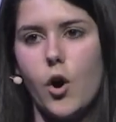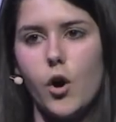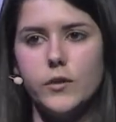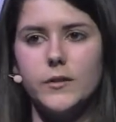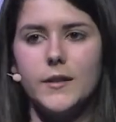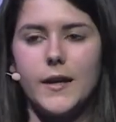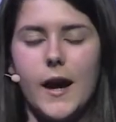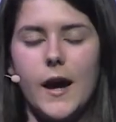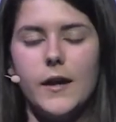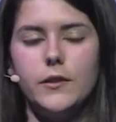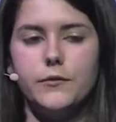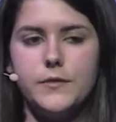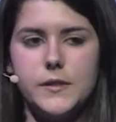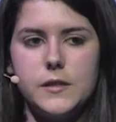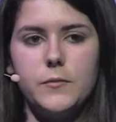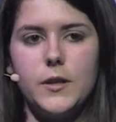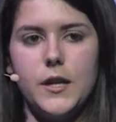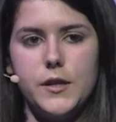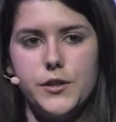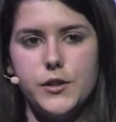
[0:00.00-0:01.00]
on the kind of
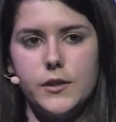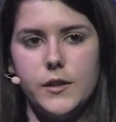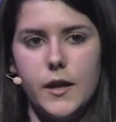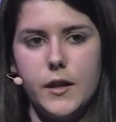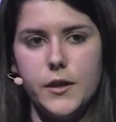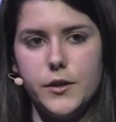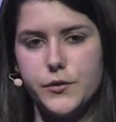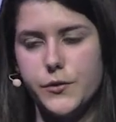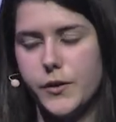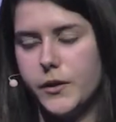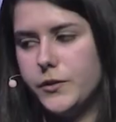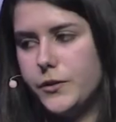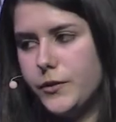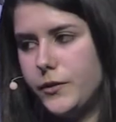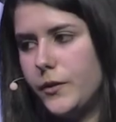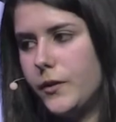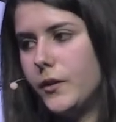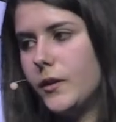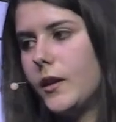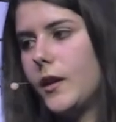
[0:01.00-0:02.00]
simulation that you're trying to
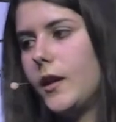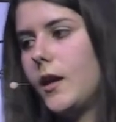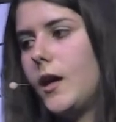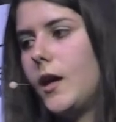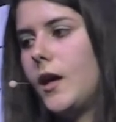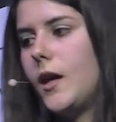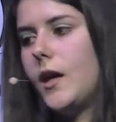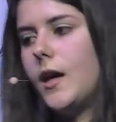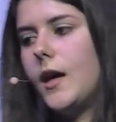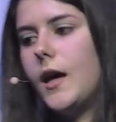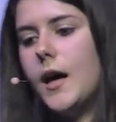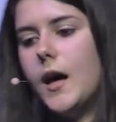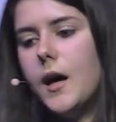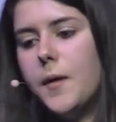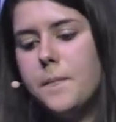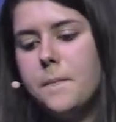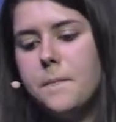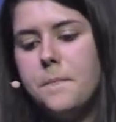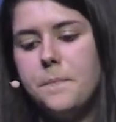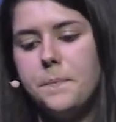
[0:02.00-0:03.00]
do.
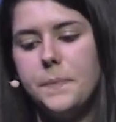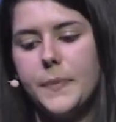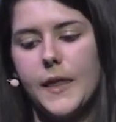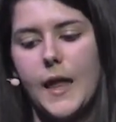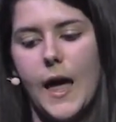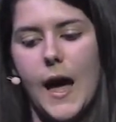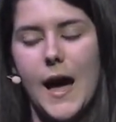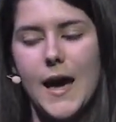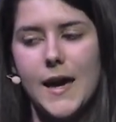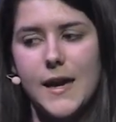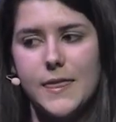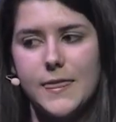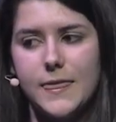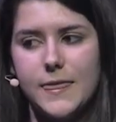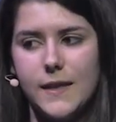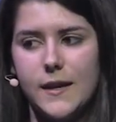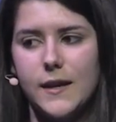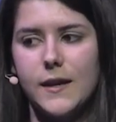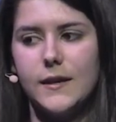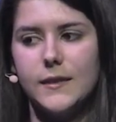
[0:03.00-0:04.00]
Um, I
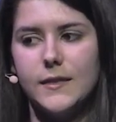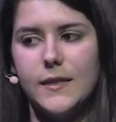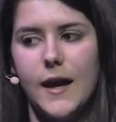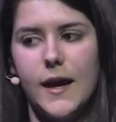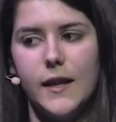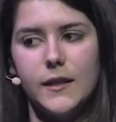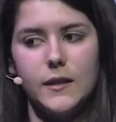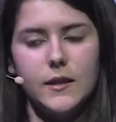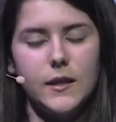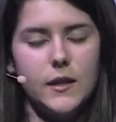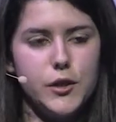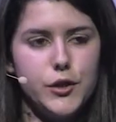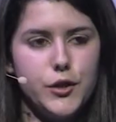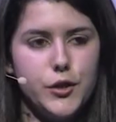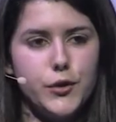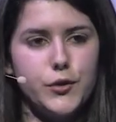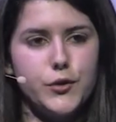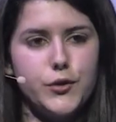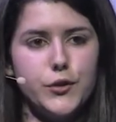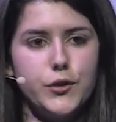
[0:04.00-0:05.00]
think that
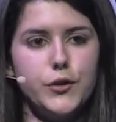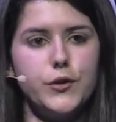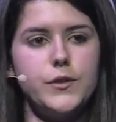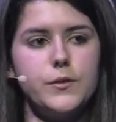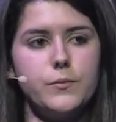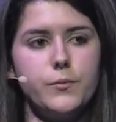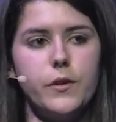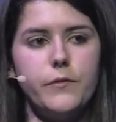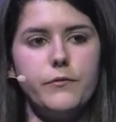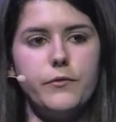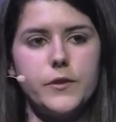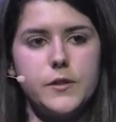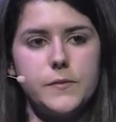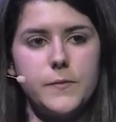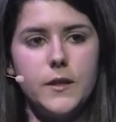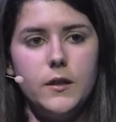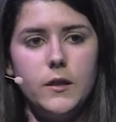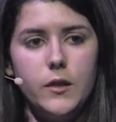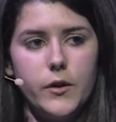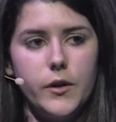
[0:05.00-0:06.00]
you should use
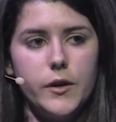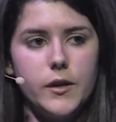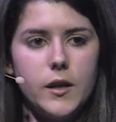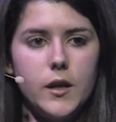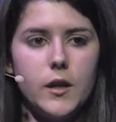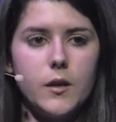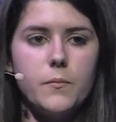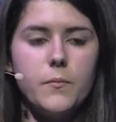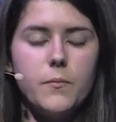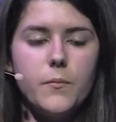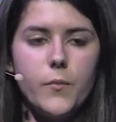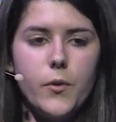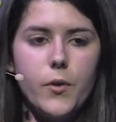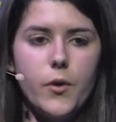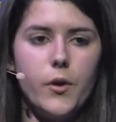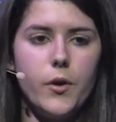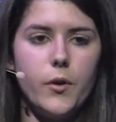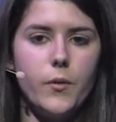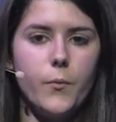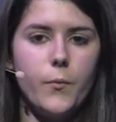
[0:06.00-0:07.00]
reinforcement learning
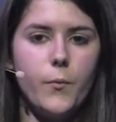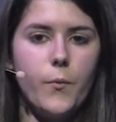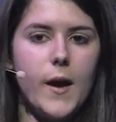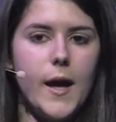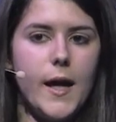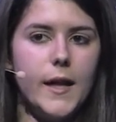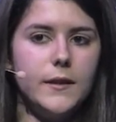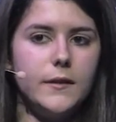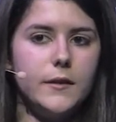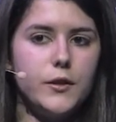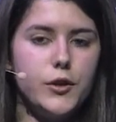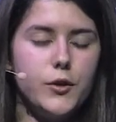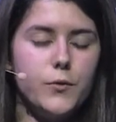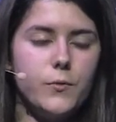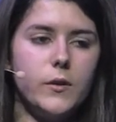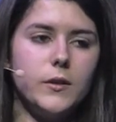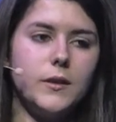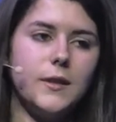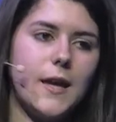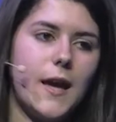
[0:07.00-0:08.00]
more when you
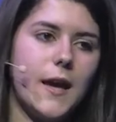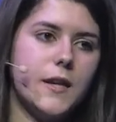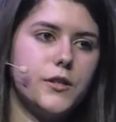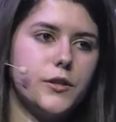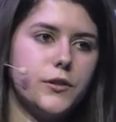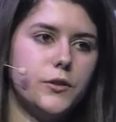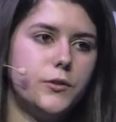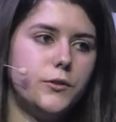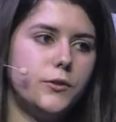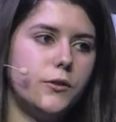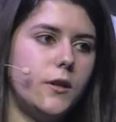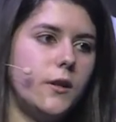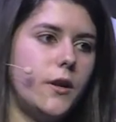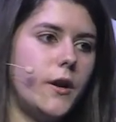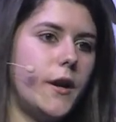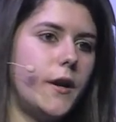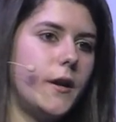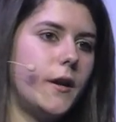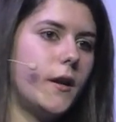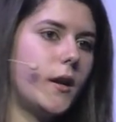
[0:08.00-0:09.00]
want the agent to
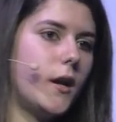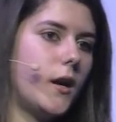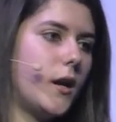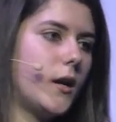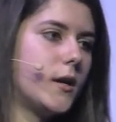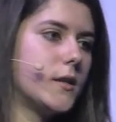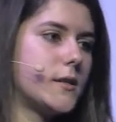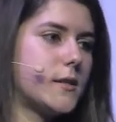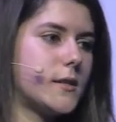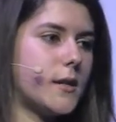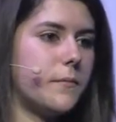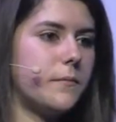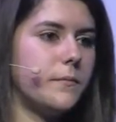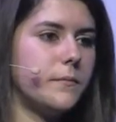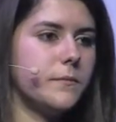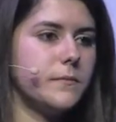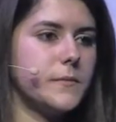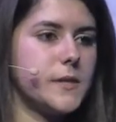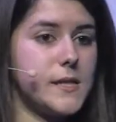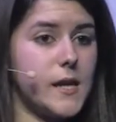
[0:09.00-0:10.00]
learn
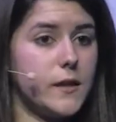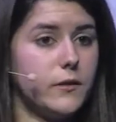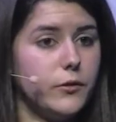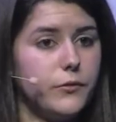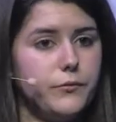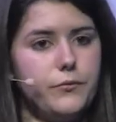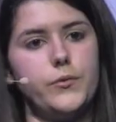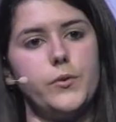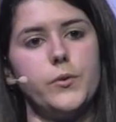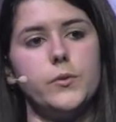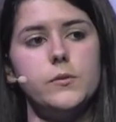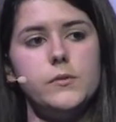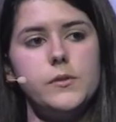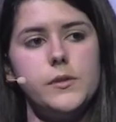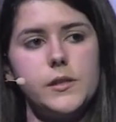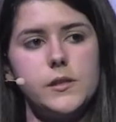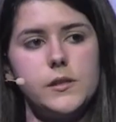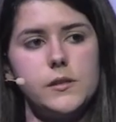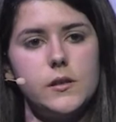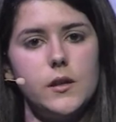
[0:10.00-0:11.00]
some set of
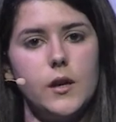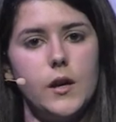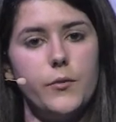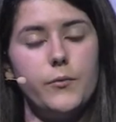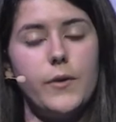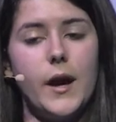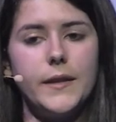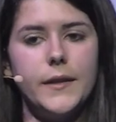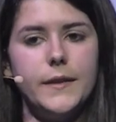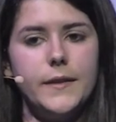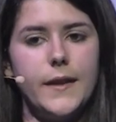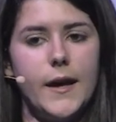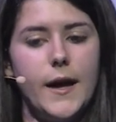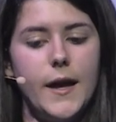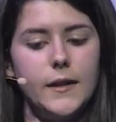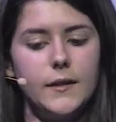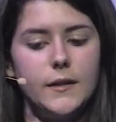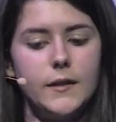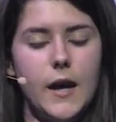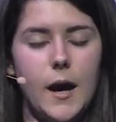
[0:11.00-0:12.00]
rules rather
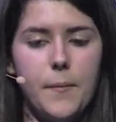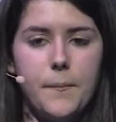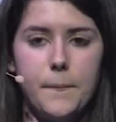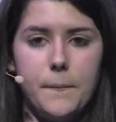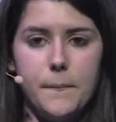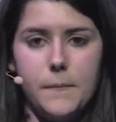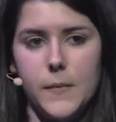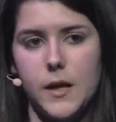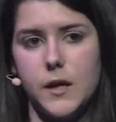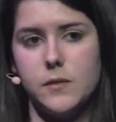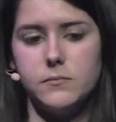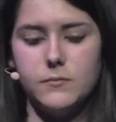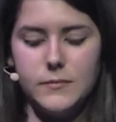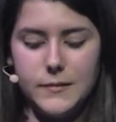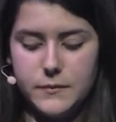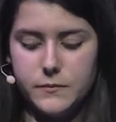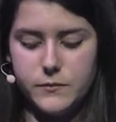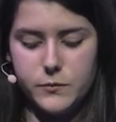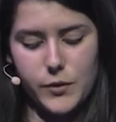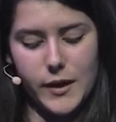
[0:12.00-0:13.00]
than, a, uh,
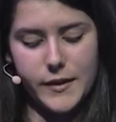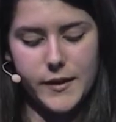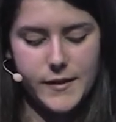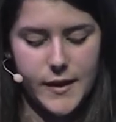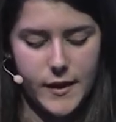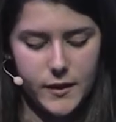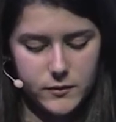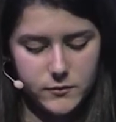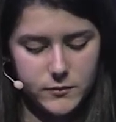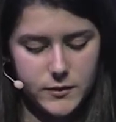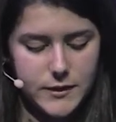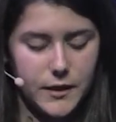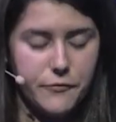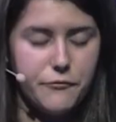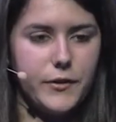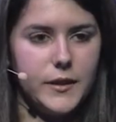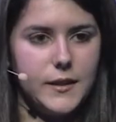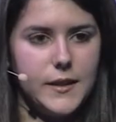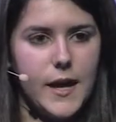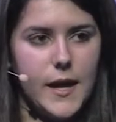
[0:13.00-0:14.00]
rather than
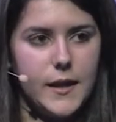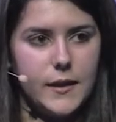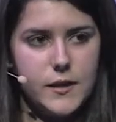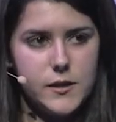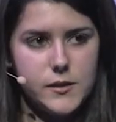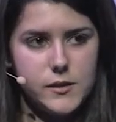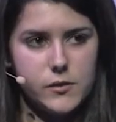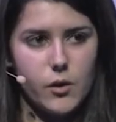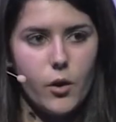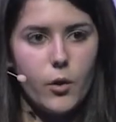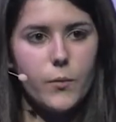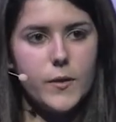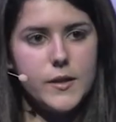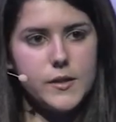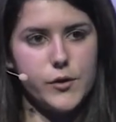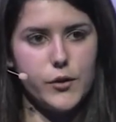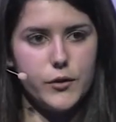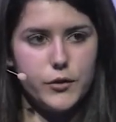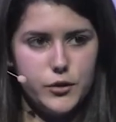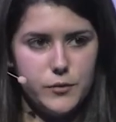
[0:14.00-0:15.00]
something that is
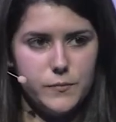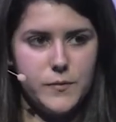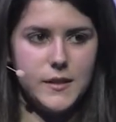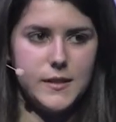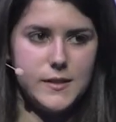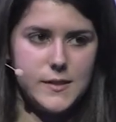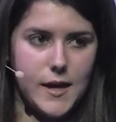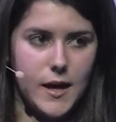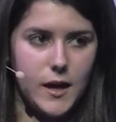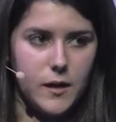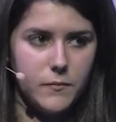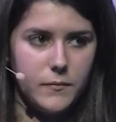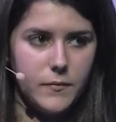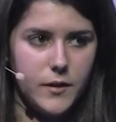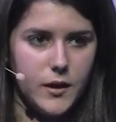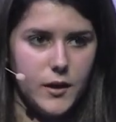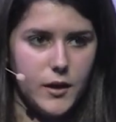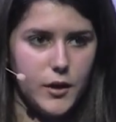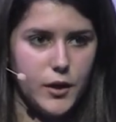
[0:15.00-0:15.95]
always going to be the same.